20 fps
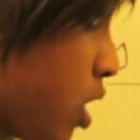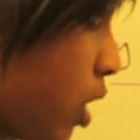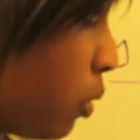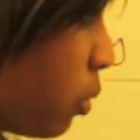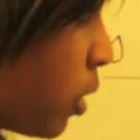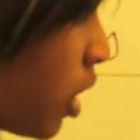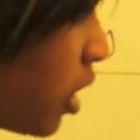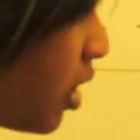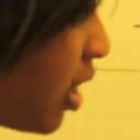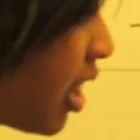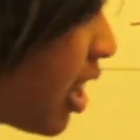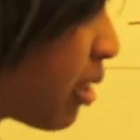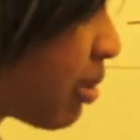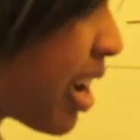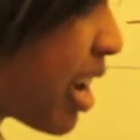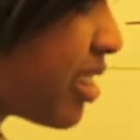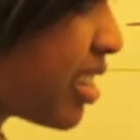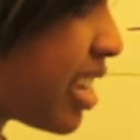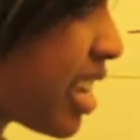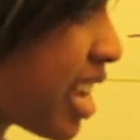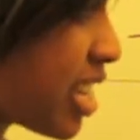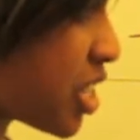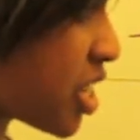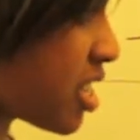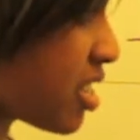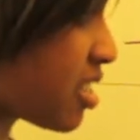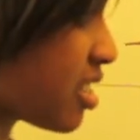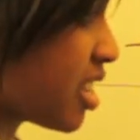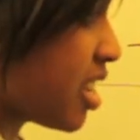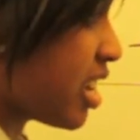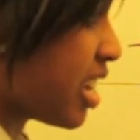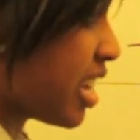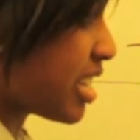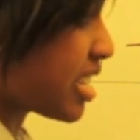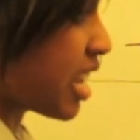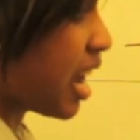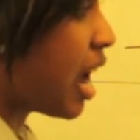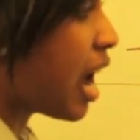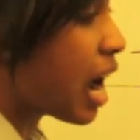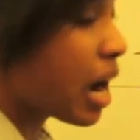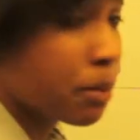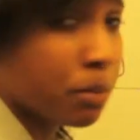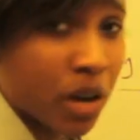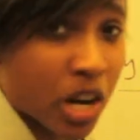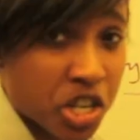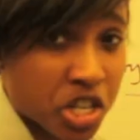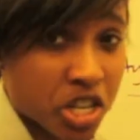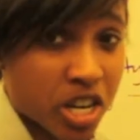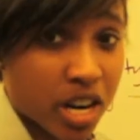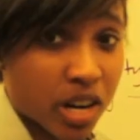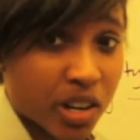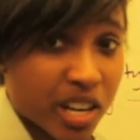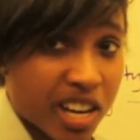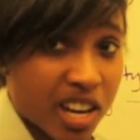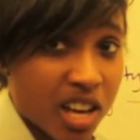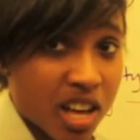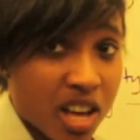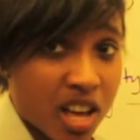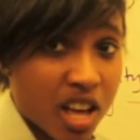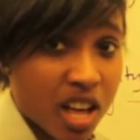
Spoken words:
while around the edges, it's a high pressure area.